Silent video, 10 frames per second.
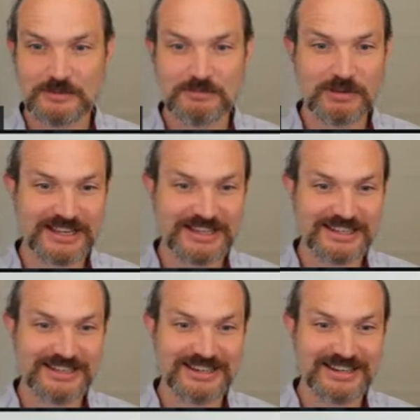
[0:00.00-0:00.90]
but
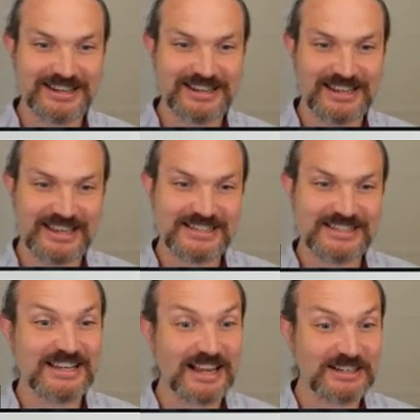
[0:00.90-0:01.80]
it's
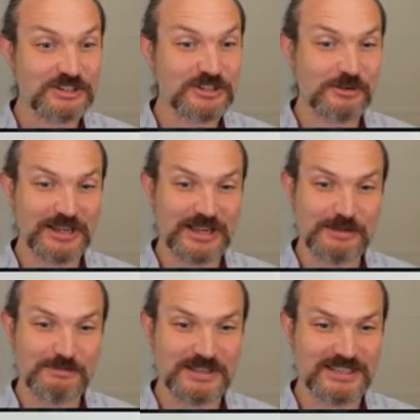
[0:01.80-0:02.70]
not showing
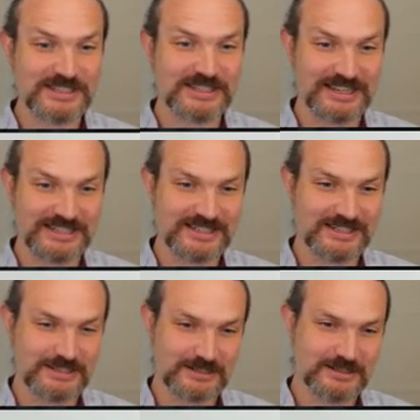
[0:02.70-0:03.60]
up in this list.